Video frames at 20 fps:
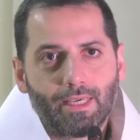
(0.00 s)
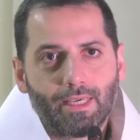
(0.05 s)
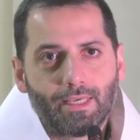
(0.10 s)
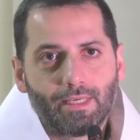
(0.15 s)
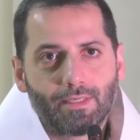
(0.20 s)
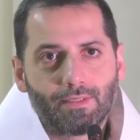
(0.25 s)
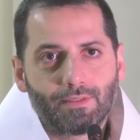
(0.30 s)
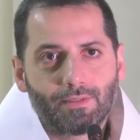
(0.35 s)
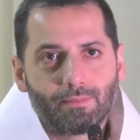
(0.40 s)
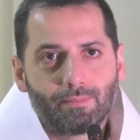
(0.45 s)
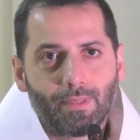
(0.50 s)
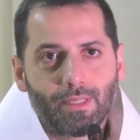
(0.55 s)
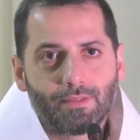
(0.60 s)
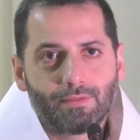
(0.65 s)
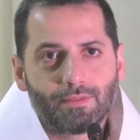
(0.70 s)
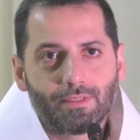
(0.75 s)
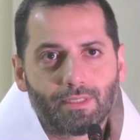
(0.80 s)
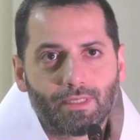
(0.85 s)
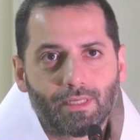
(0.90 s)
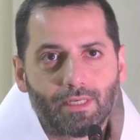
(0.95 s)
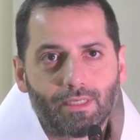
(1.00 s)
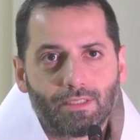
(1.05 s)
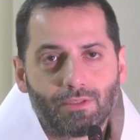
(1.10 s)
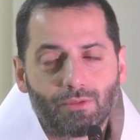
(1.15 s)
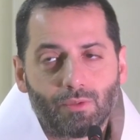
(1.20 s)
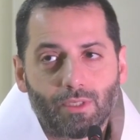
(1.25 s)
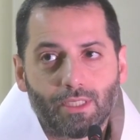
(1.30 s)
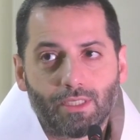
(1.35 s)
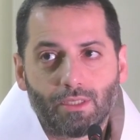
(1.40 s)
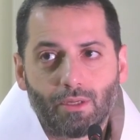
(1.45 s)
is basically
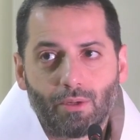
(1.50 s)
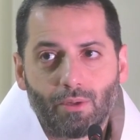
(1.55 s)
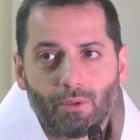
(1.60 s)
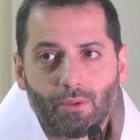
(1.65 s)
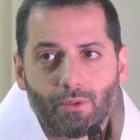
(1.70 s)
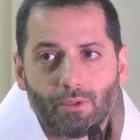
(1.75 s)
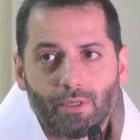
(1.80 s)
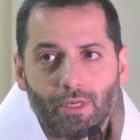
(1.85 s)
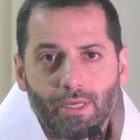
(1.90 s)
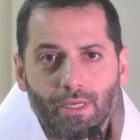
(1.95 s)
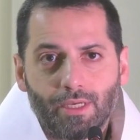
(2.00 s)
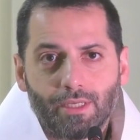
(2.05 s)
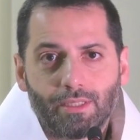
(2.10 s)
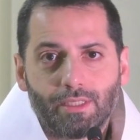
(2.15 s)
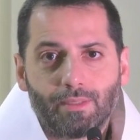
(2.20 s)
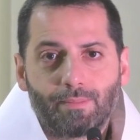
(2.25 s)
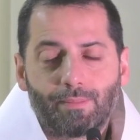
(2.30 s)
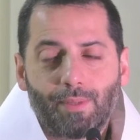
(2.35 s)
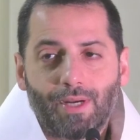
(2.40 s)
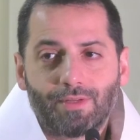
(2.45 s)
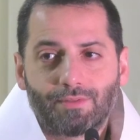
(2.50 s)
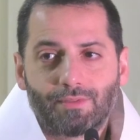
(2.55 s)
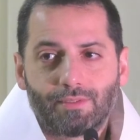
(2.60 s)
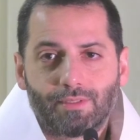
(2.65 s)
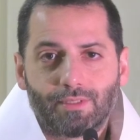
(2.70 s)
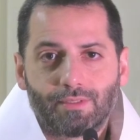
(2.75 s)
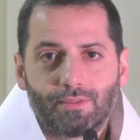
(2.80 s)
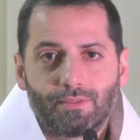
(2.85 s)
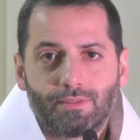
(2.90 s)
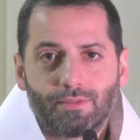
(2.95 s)
to ignore the
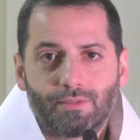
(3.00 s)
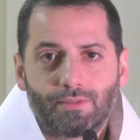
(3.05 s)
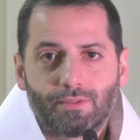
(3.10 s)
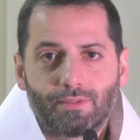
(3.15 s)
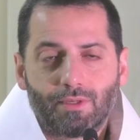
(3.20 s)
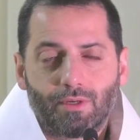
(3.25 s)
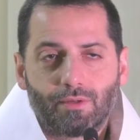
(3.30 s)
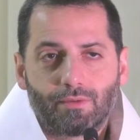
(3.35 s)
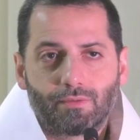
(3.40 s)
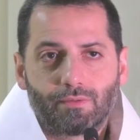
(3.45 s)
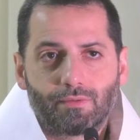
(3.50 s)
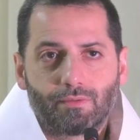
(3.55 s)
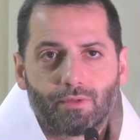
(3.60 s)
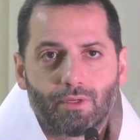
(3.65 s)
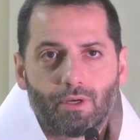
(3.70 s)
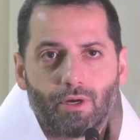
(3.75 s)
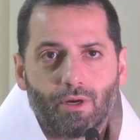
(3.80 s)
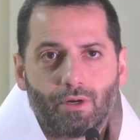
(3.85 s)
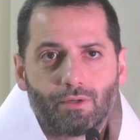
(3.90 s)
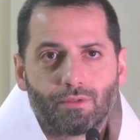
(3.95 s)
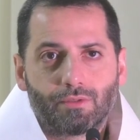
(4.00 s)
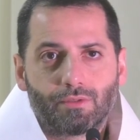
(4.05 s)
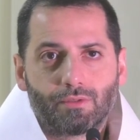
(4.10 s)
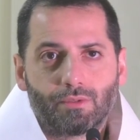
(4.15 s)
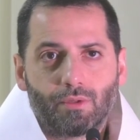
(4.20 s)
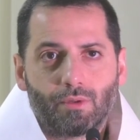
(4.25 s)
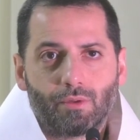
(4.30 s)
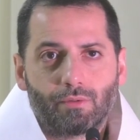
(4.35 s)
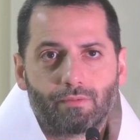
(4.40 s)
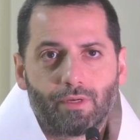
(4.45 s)
precedence of God
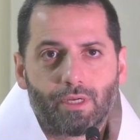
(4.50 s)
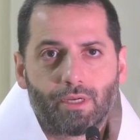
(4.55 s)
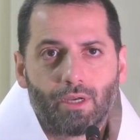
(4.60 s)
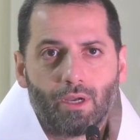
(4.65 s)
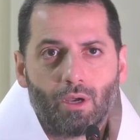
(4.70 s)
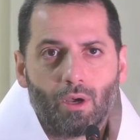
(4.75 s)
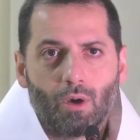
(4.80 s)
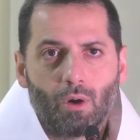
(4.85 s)
over